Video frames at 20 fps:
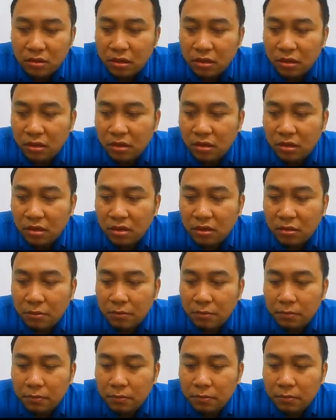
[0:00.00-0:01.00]

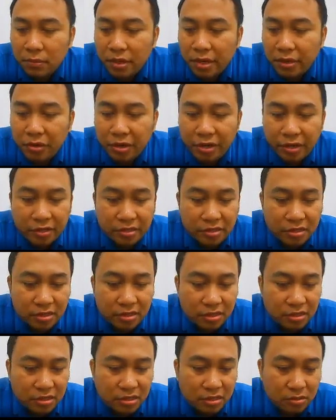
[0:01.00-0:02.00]
Anyone
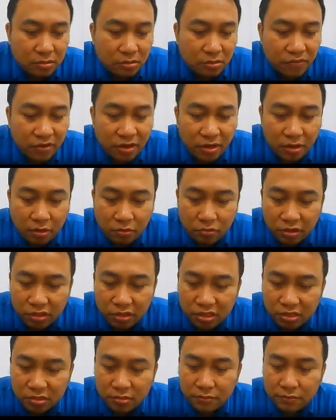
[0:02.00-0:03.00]
else's? You have any
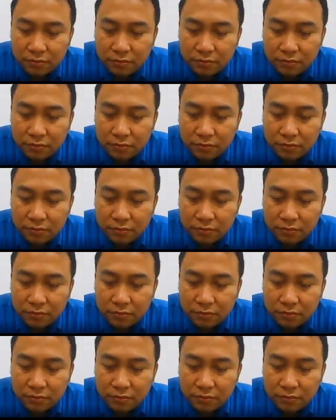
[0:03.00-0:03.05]
question?